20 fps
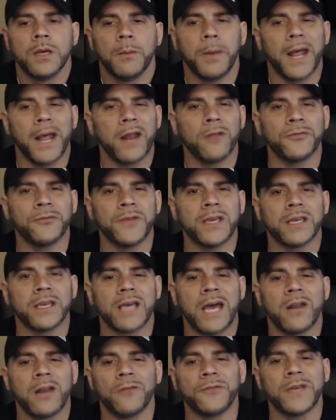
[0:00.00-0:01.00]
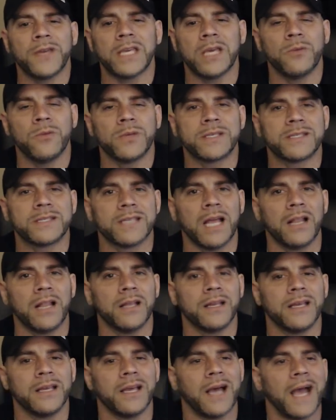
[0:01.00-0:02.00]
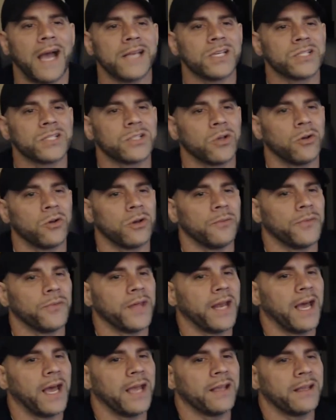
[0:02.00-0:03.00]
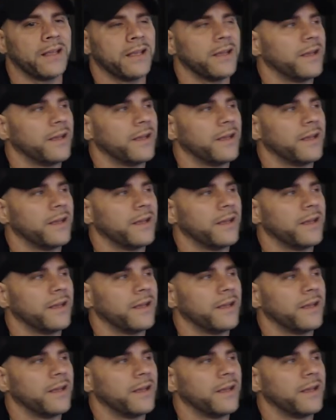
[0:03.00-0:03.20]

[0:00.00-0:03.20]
But I don't think I don't think he would sell it. I just told him that I